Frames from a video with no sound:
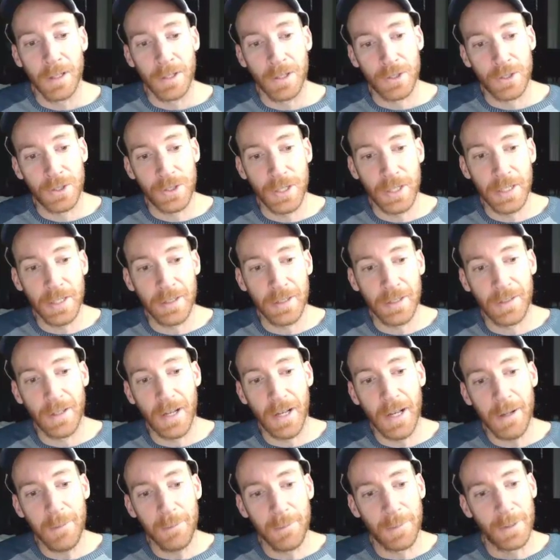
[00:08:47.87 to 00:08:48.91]
sheet
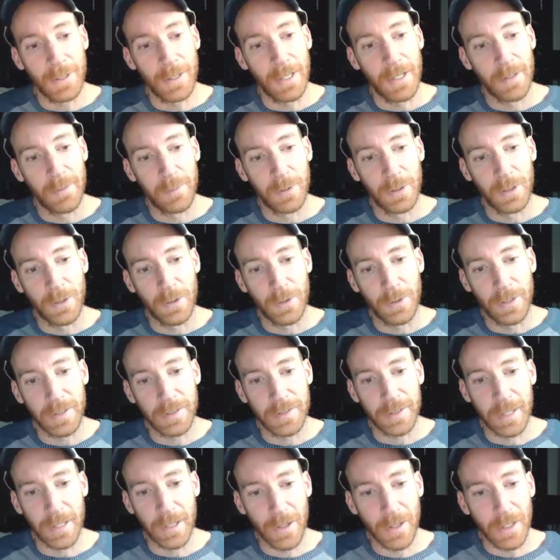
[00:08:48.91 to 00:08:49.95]
up below
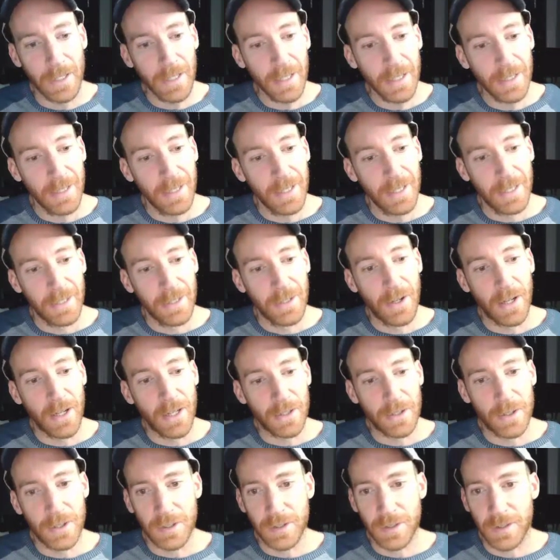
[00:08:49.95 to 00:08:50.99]
this area,
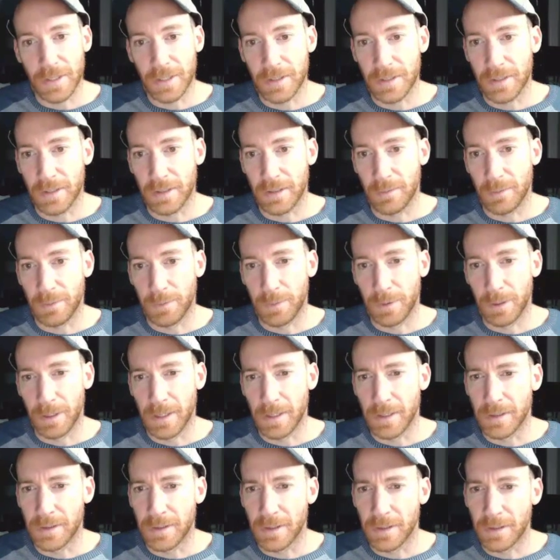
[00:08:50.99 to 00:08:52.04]
not just this
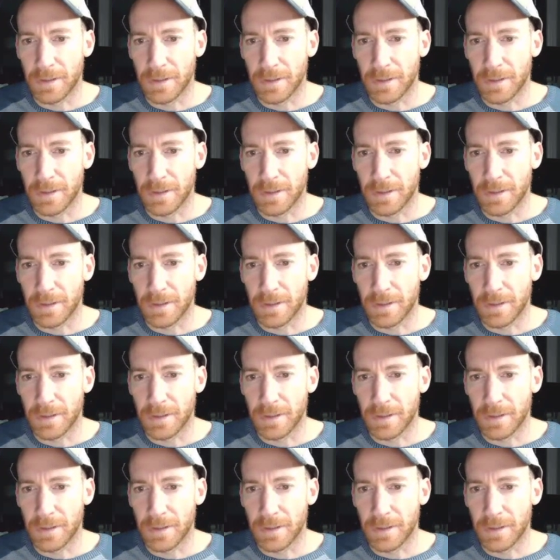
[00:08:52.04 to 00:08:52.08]
place.